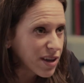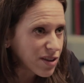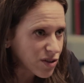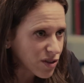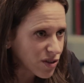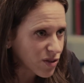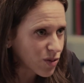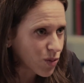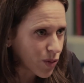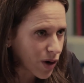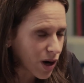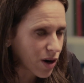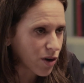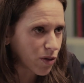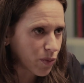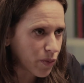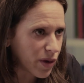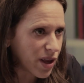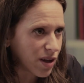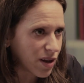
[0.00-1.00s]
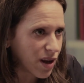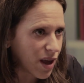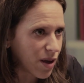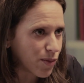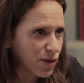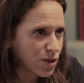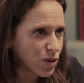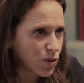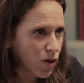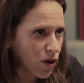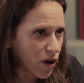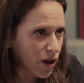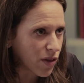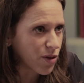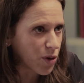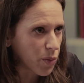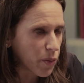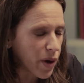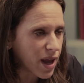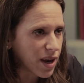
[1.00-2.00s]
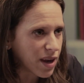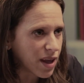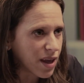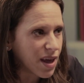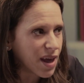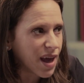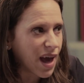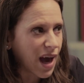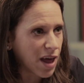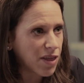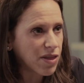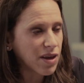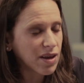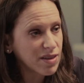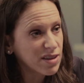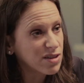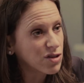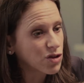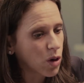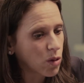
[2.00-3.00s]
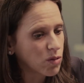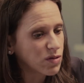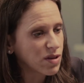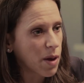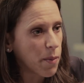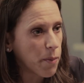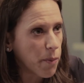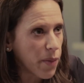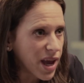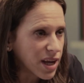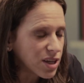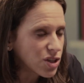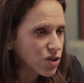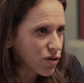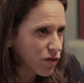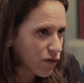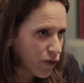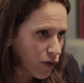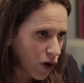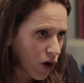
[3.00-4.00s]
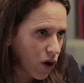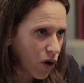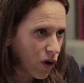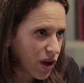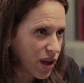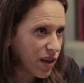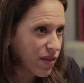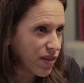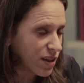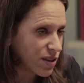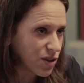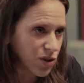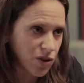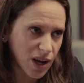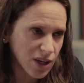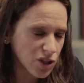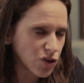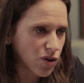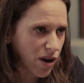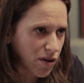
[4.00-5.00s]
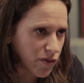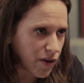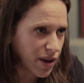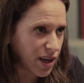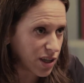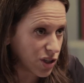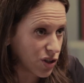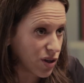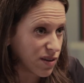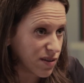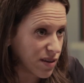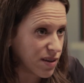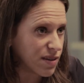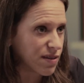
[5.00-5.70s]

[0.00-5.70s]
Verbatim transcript: creditors who are not being able to collect their money. I think this shows a major flaw in the international financial